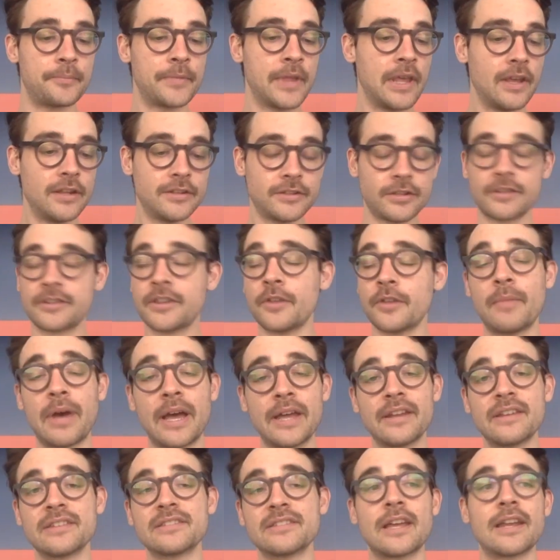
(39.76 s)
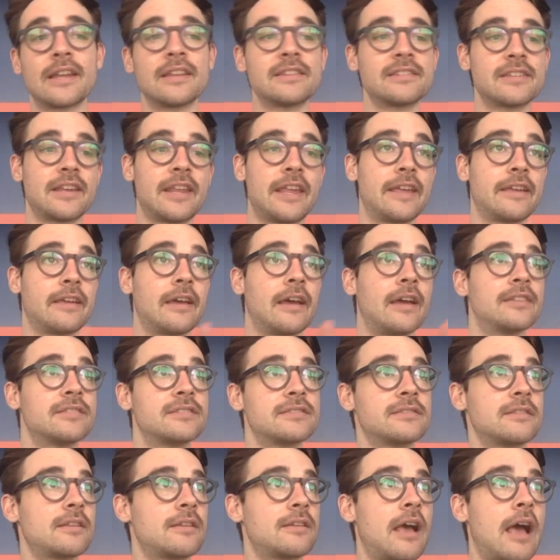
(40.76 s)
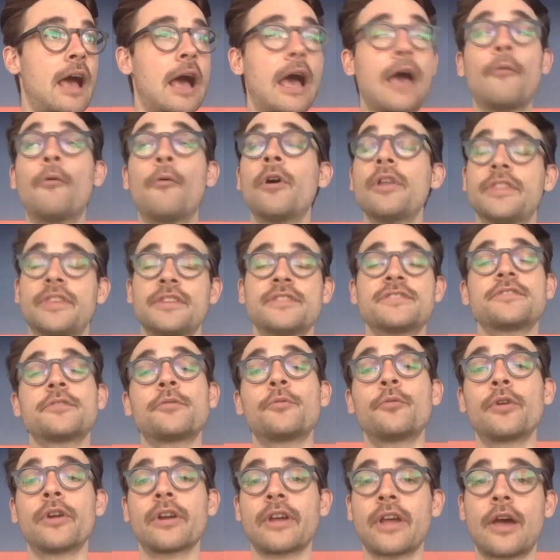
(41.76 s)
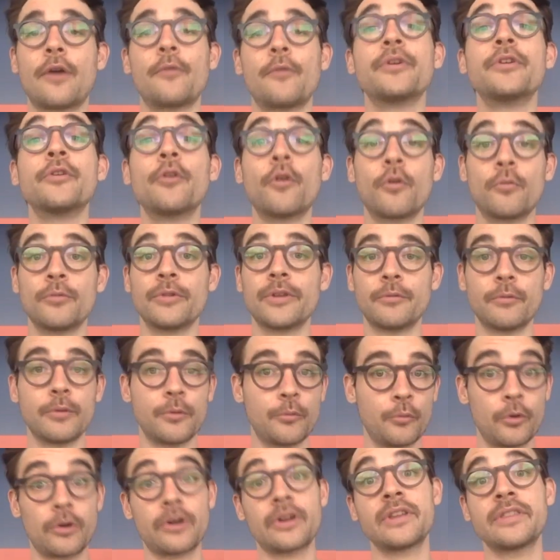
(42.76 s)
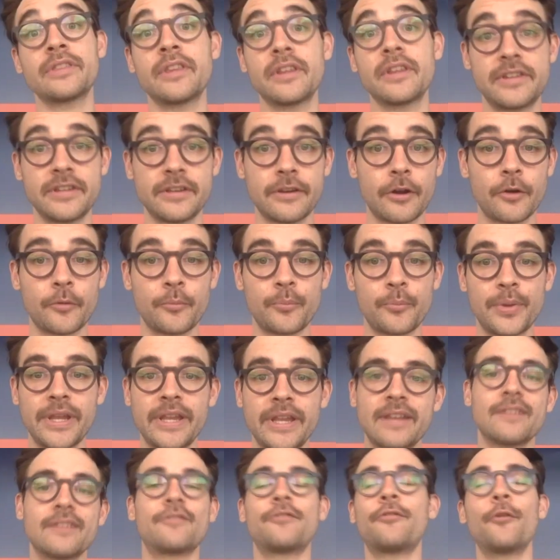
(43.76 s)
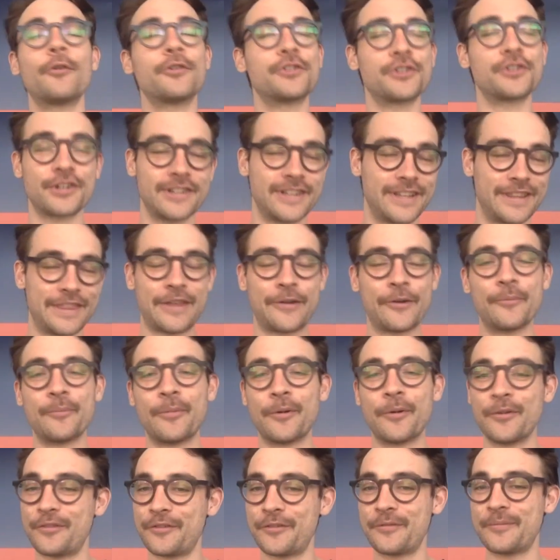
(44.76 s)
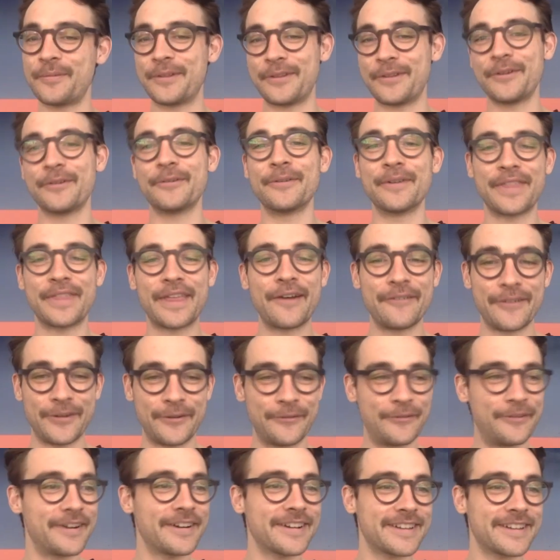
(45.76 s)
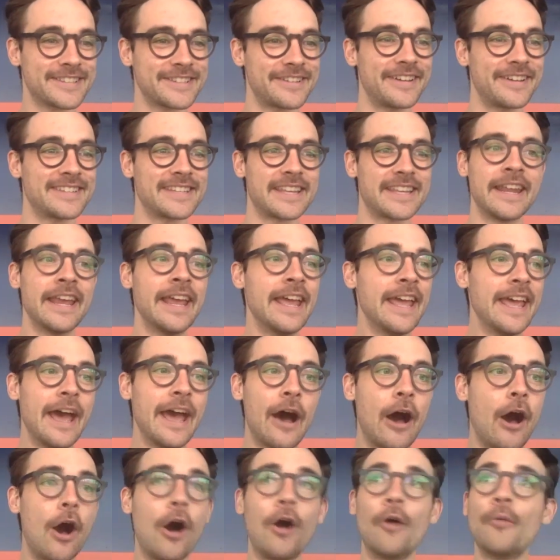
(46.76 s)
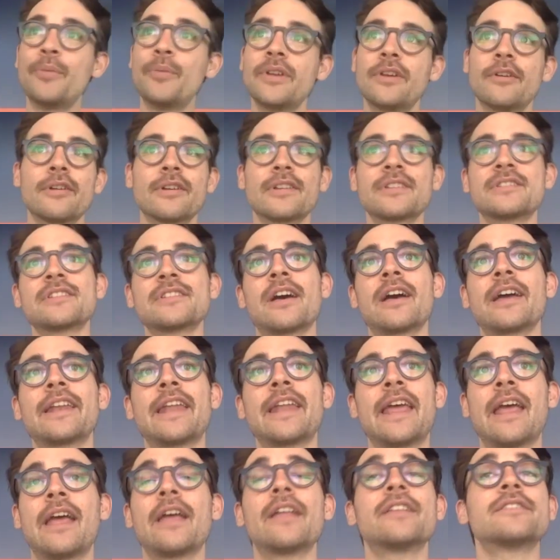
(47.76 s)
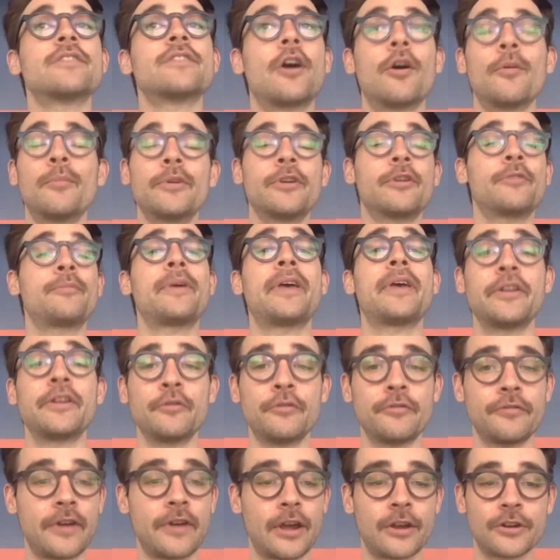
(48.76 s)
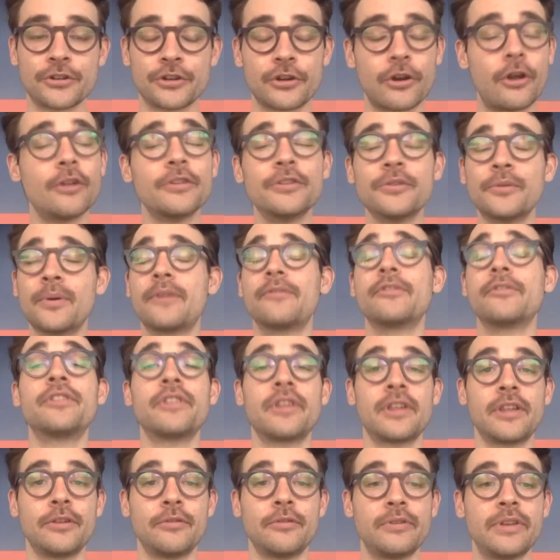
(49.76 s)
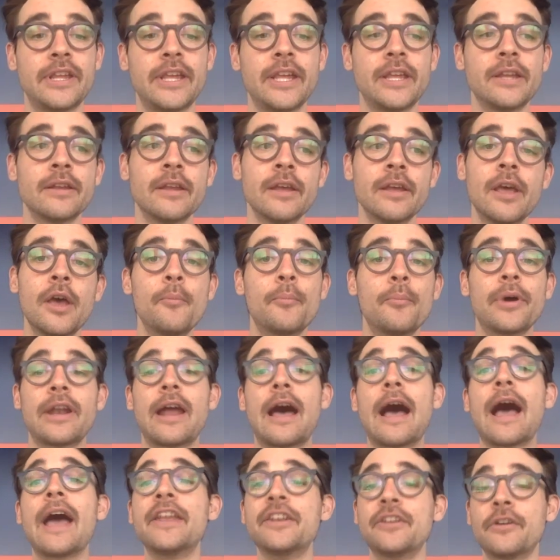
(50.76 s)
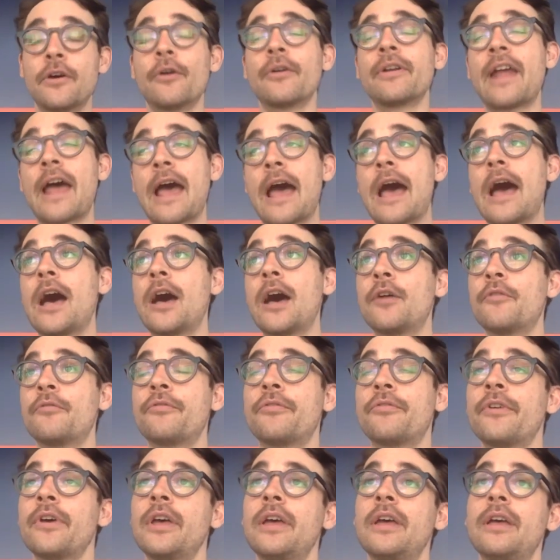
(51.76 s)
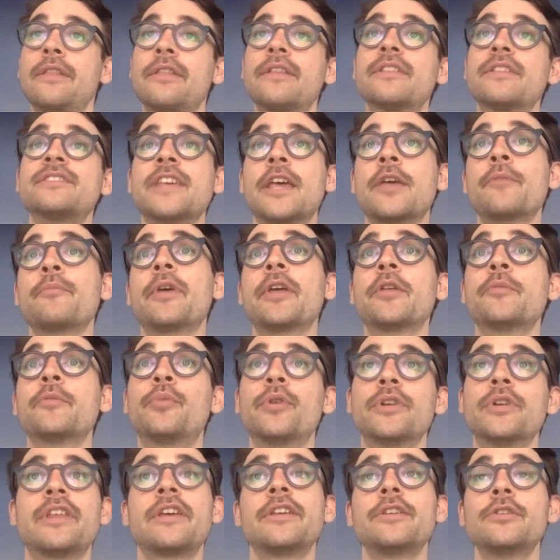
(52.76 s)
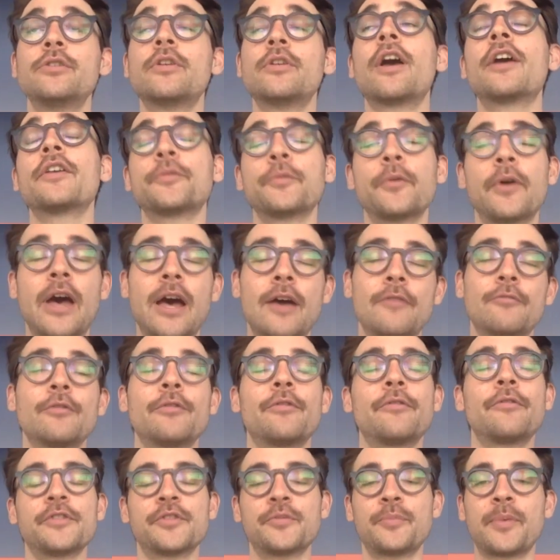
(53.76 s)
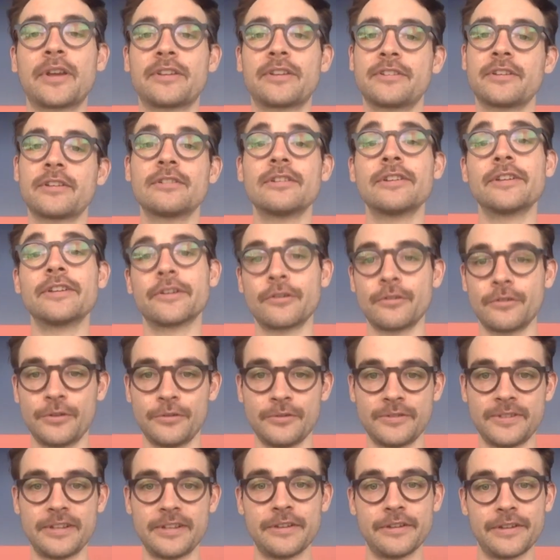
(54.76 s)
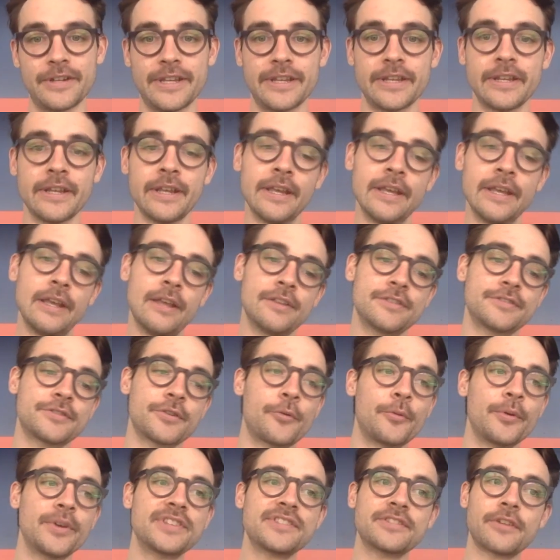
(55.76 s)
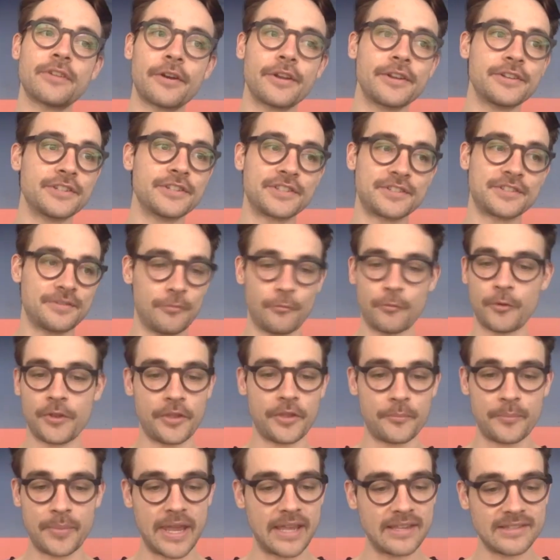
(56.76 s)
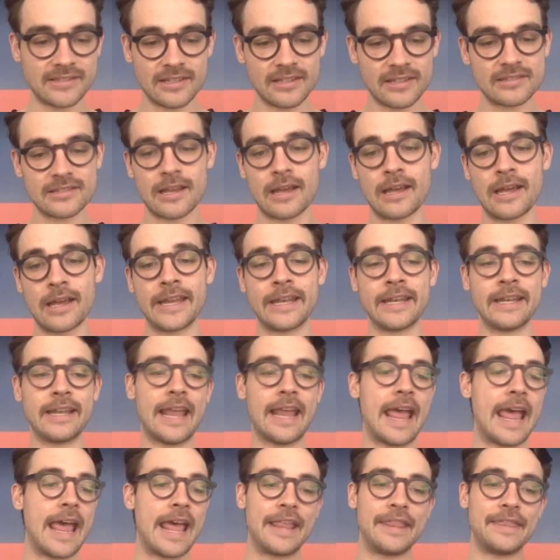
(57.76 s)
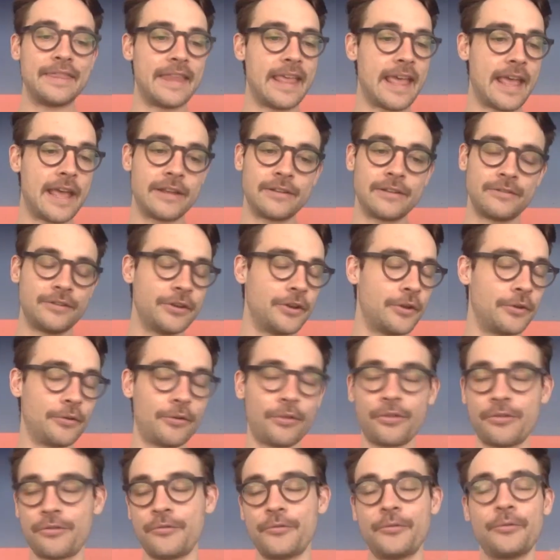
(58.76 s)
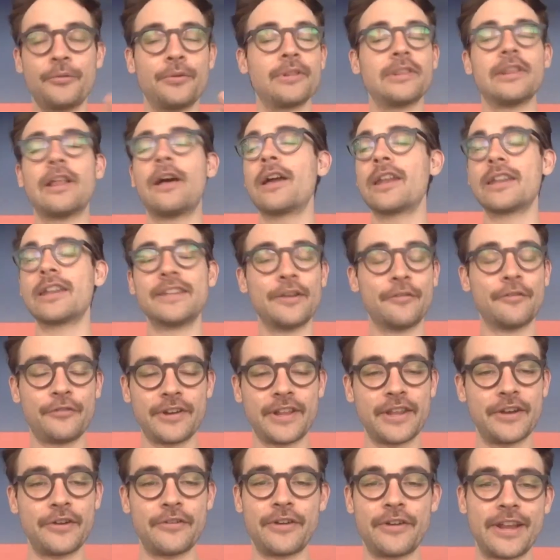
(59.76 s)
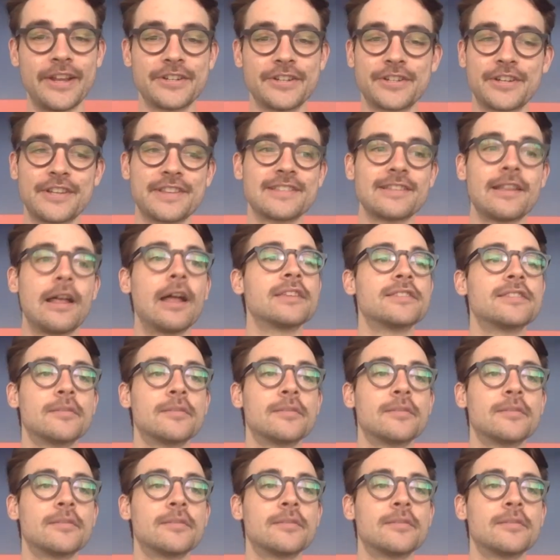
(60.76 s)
took them my design and said, hey guys, I want this to work how we normally would work in the TRP. And fortunately, they were both familiar with how we work. So I said, I'll be your design hands, I'll be your manufacturer, I'll do everything you need, but I don't have the same input that you guys will have with respect to clinical utility. So we started just with a base design, and then, through a lot of different iterations, lots of